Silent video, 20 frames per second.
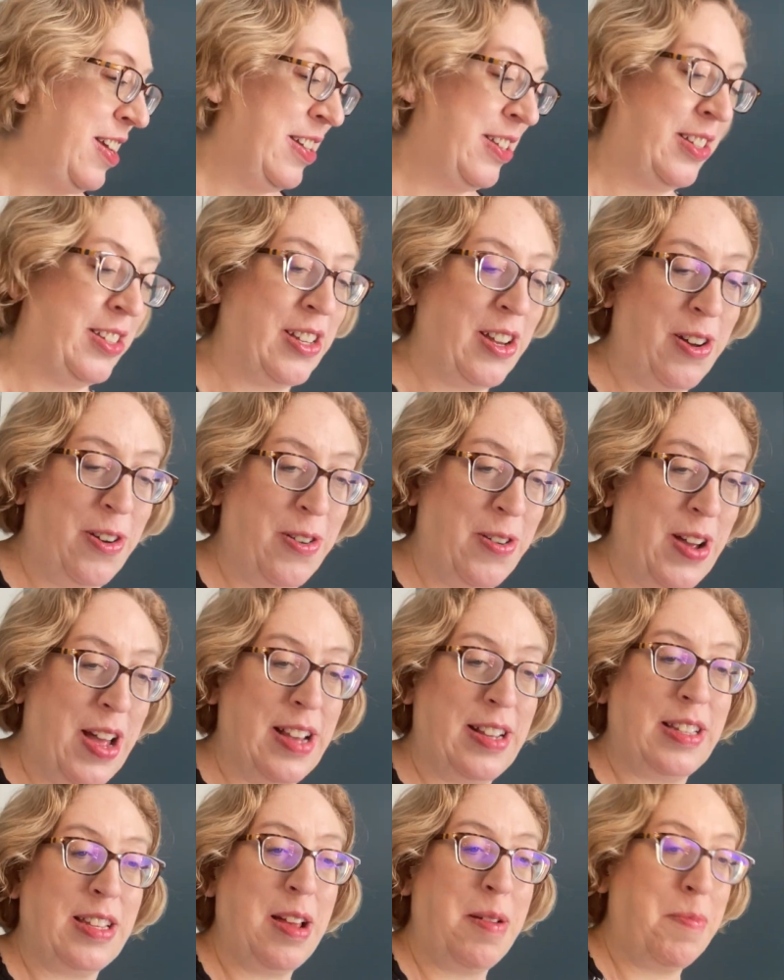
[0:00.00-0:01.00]
So
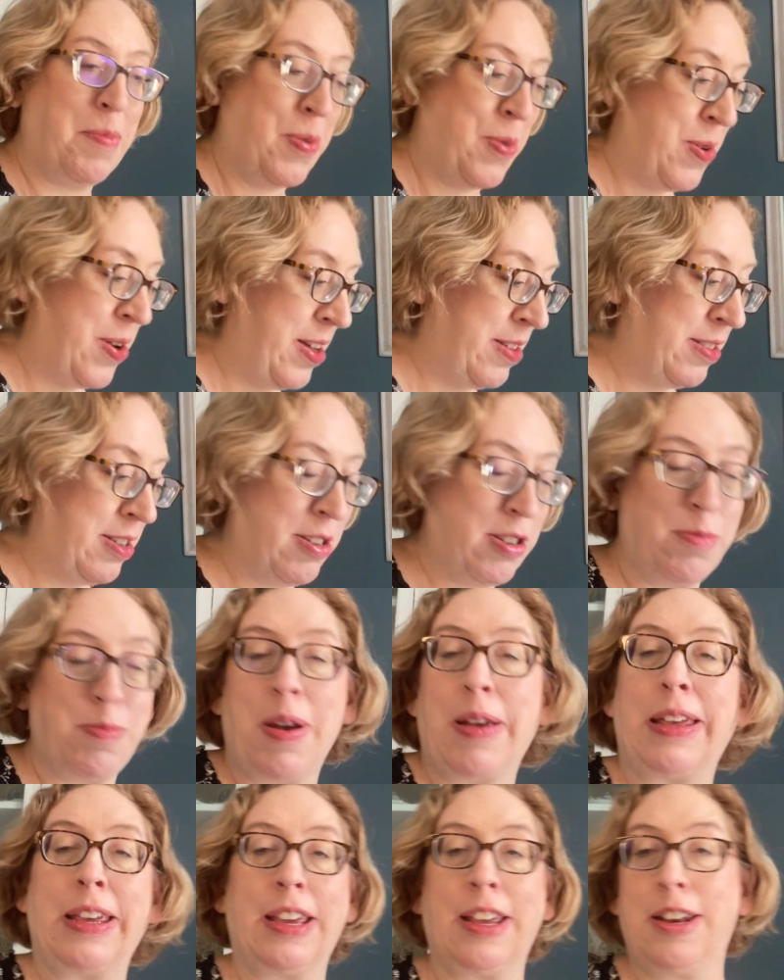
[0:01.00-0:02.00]
at some point, there's
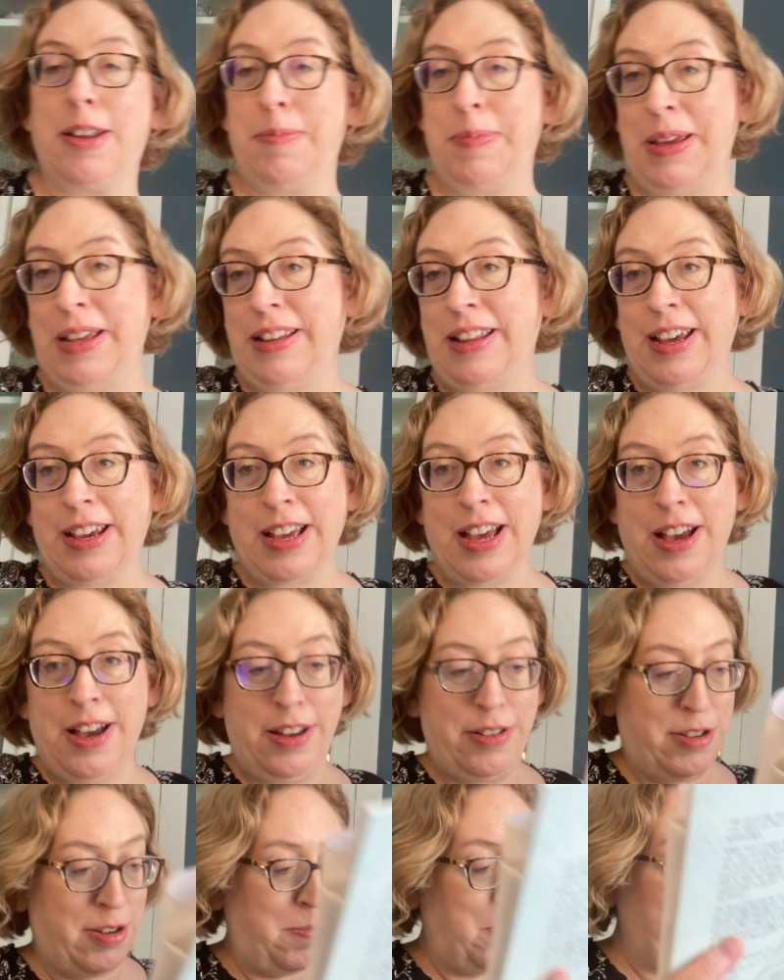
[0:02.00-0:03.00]
probably going to be like
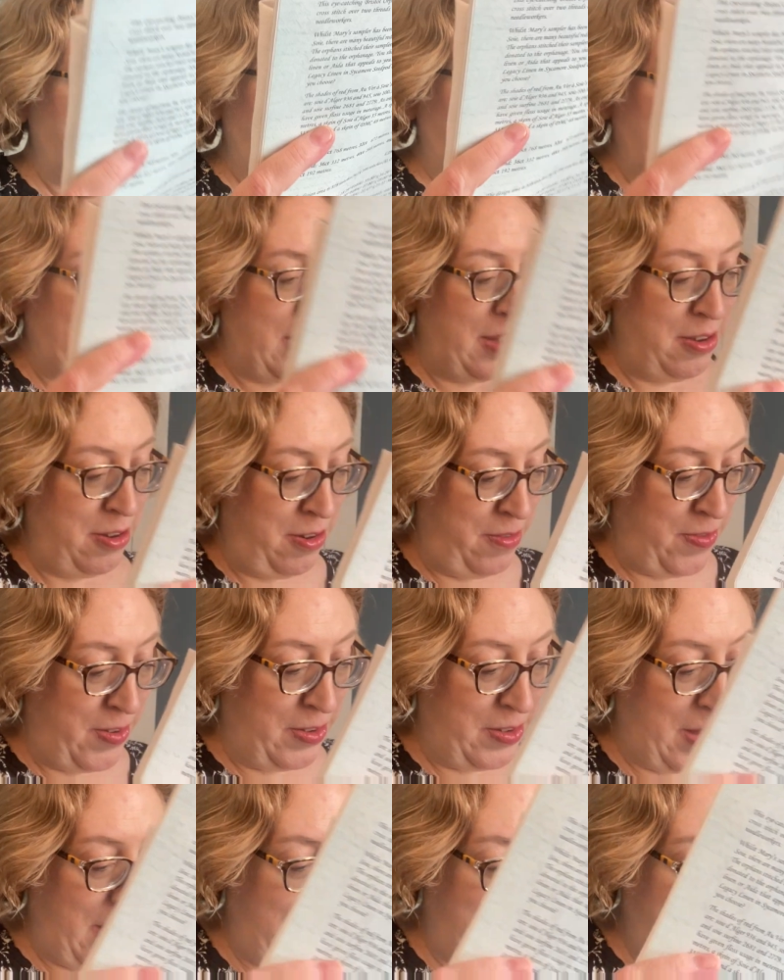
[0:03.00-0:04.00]
100%
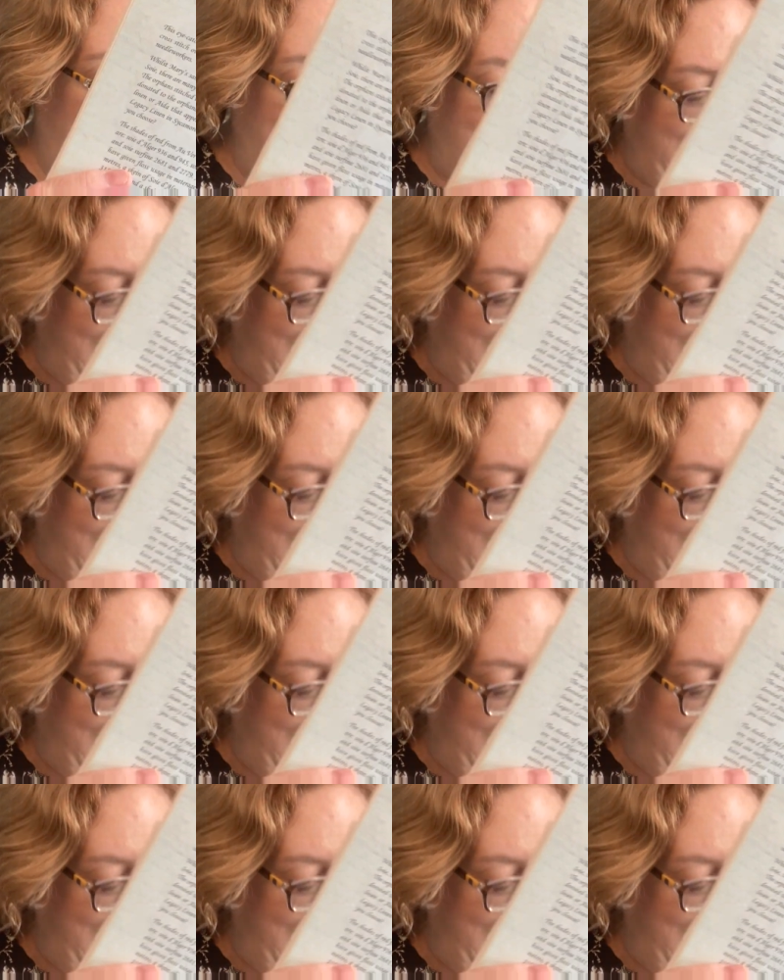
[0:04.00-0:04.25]
overlap.